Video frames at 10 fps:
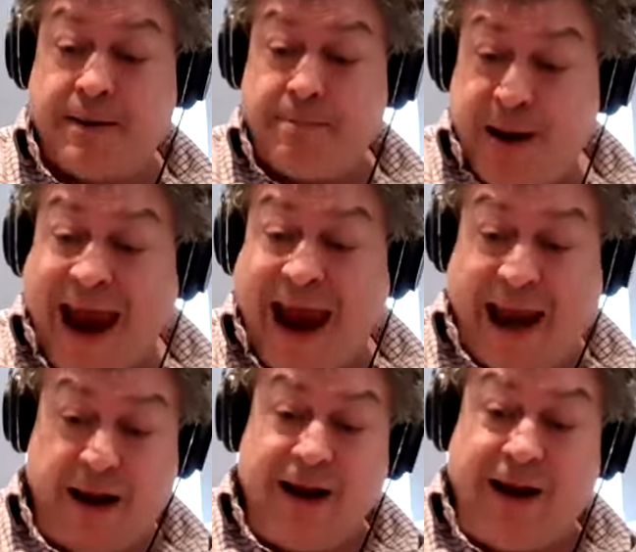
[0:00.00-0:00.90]
Penn.
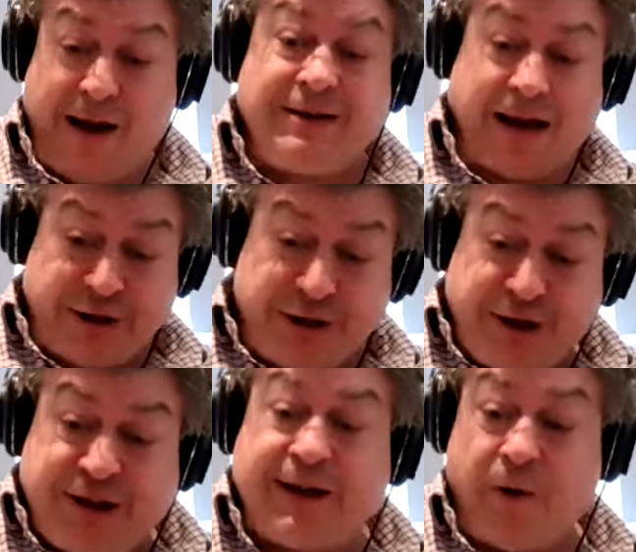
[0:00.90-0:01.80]
Yeah, it's a
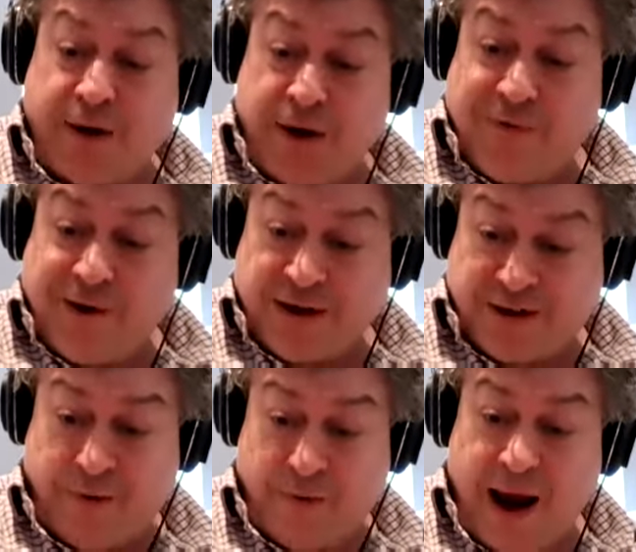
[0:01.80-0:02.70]
shit hot
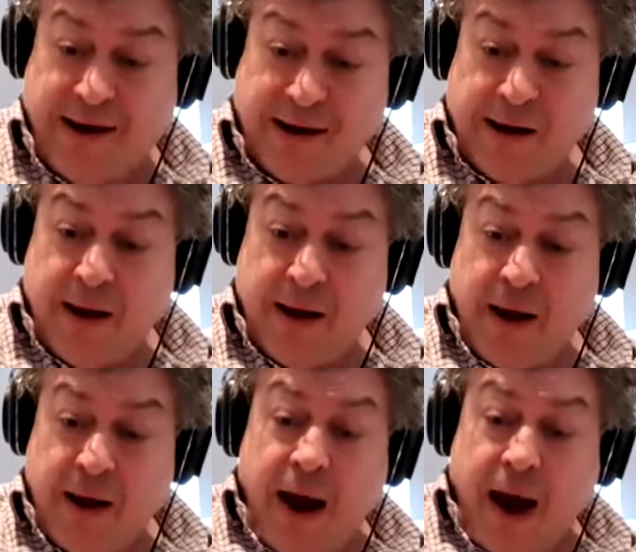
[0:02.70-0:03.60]
university, right?
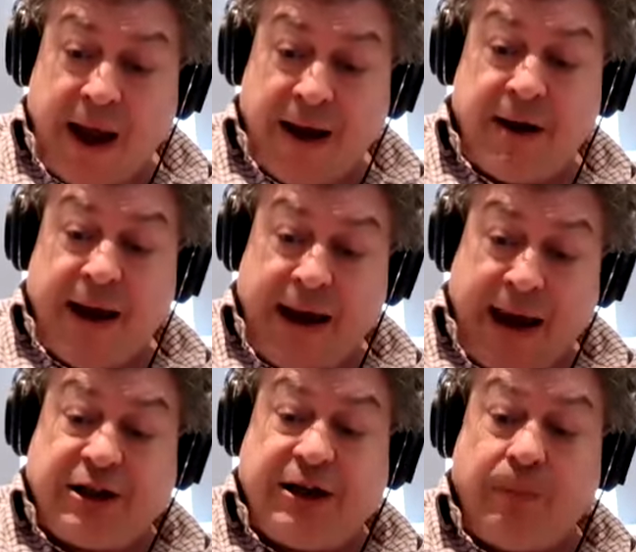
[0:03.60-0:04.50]
And here
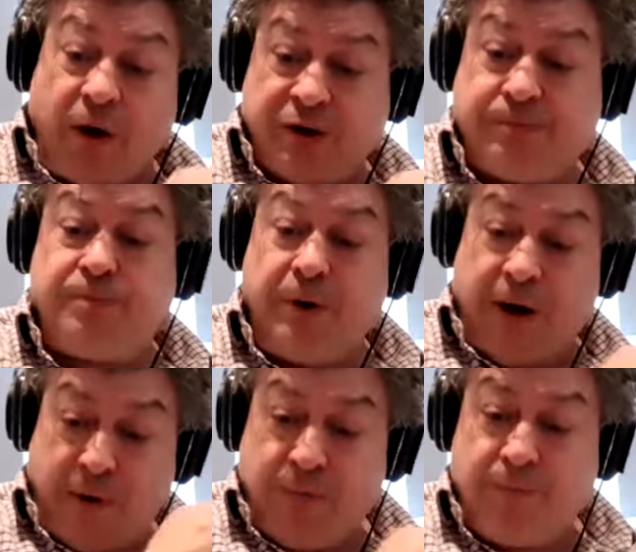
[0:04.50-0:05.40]
she was, you
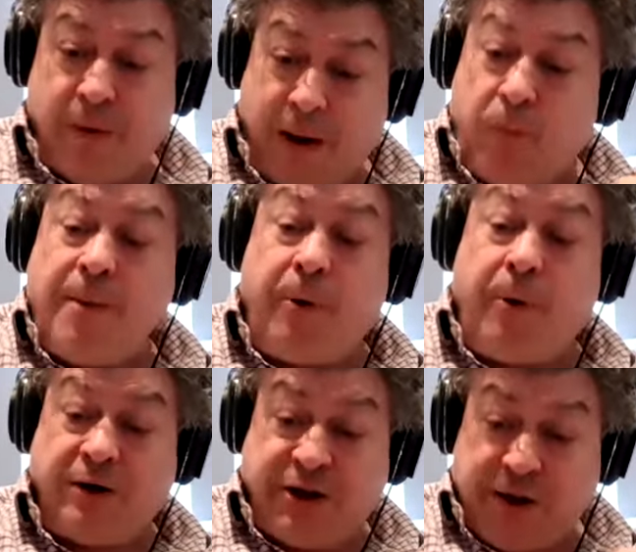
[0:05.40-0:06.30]
know, at one
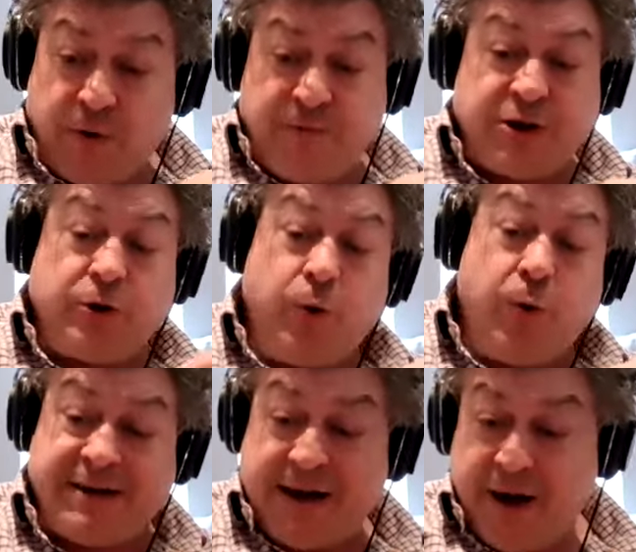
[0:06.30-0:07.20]
point she thought of just
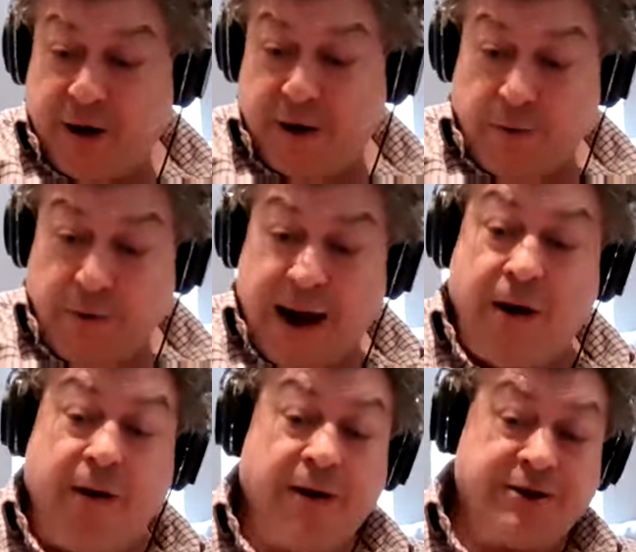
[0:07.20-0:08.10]
quitting her
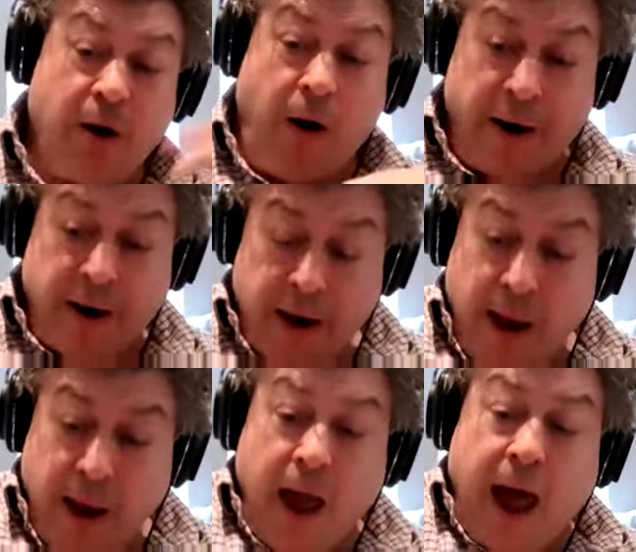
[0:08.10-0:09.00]
career and so on.
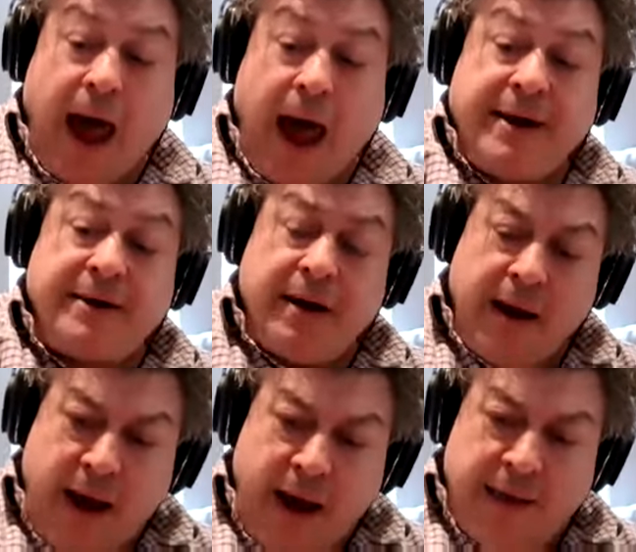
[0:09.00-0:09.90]
And
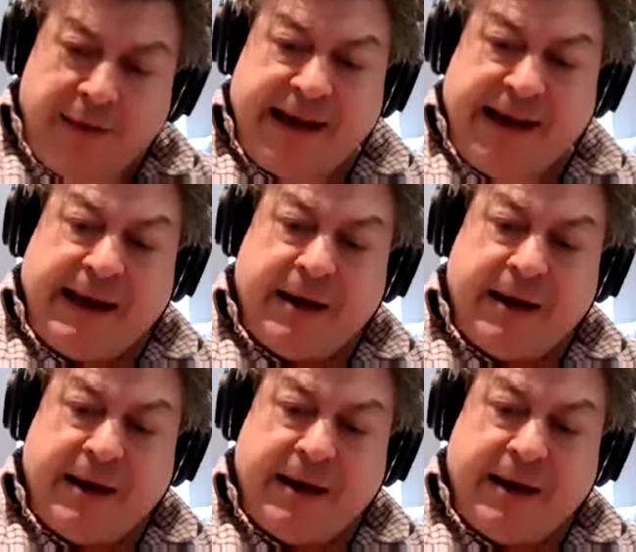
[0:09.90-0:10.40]
the